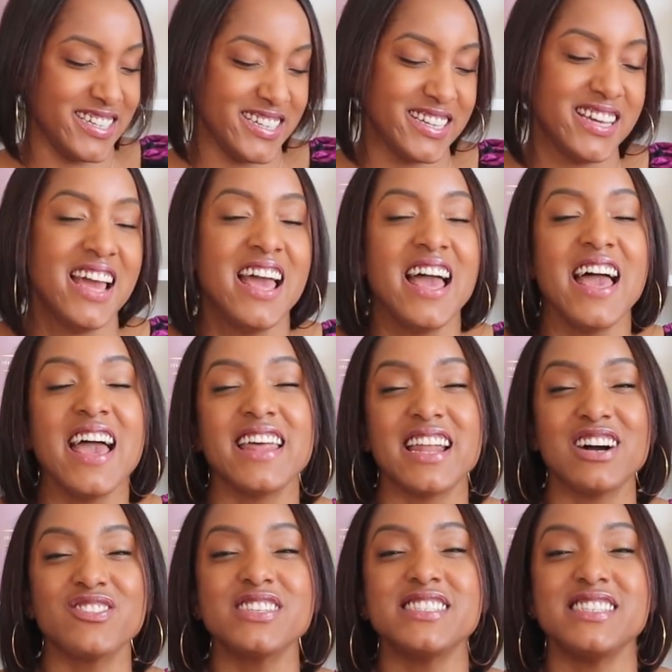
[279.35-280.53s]
and
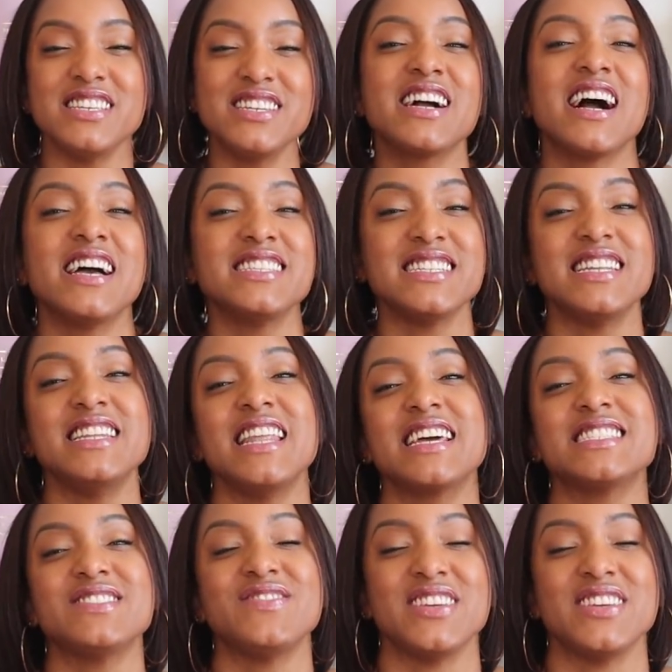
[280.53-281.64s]
I will see you guys in the next